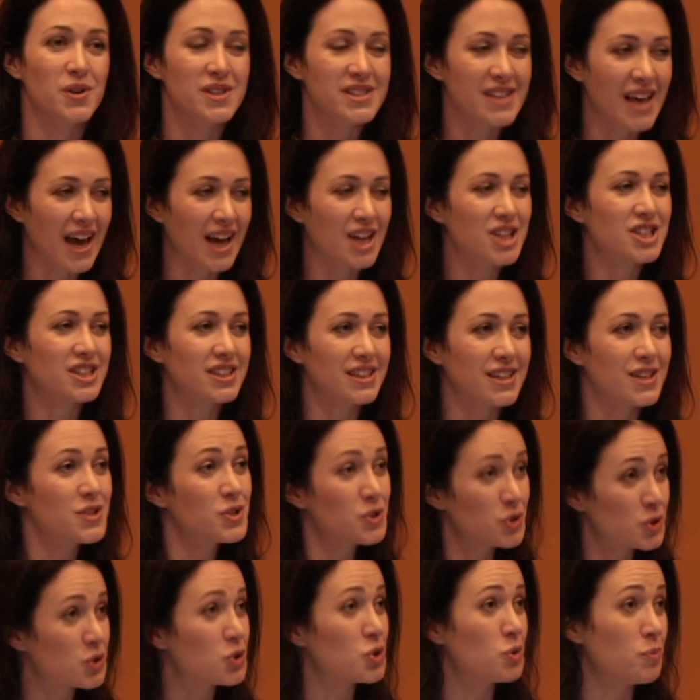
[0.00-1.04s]
it's actually a
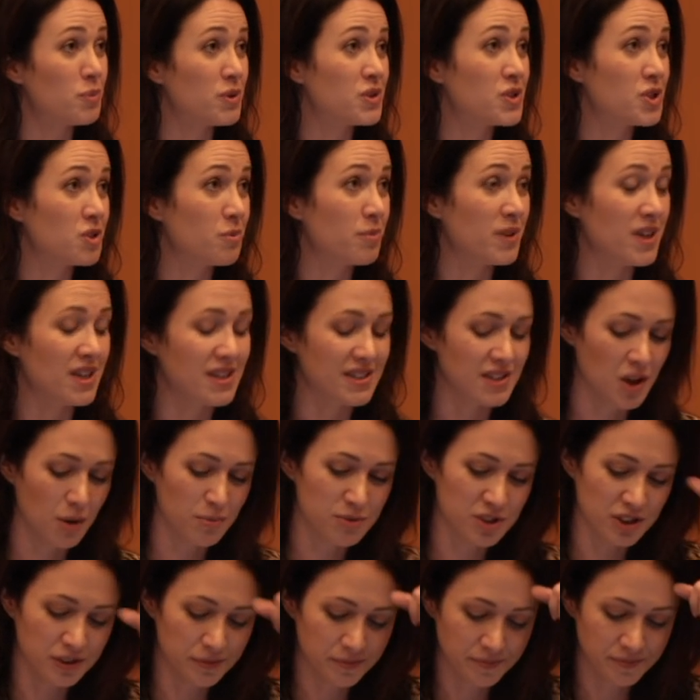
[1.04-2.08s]
super, super easy
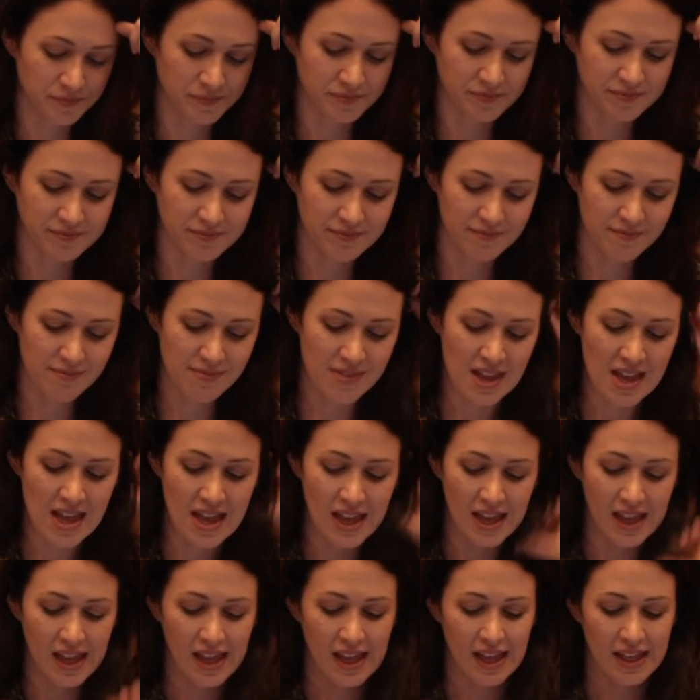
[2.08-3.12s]
option.
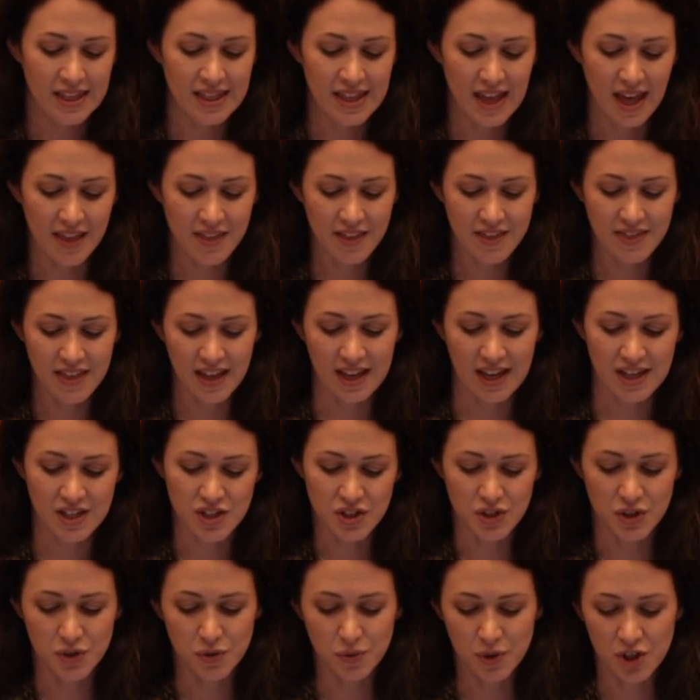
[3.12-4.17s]
The other thing I
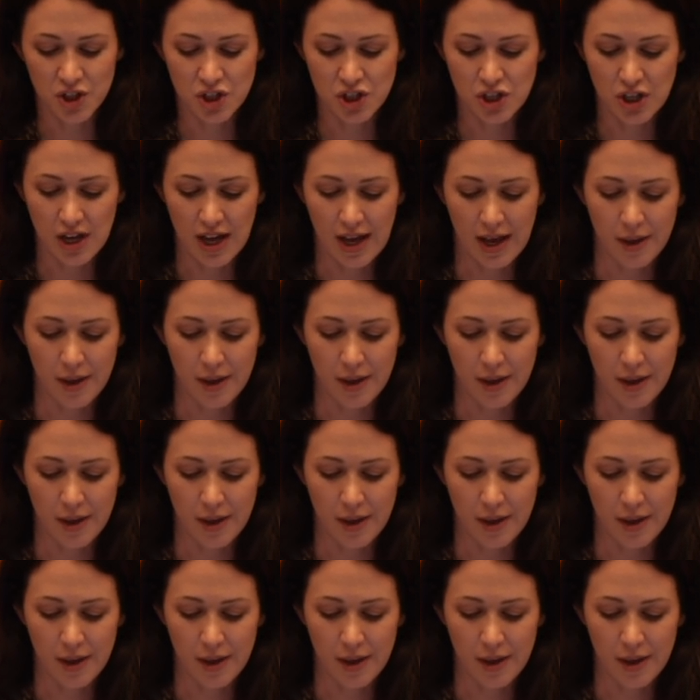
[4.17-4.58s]
do, which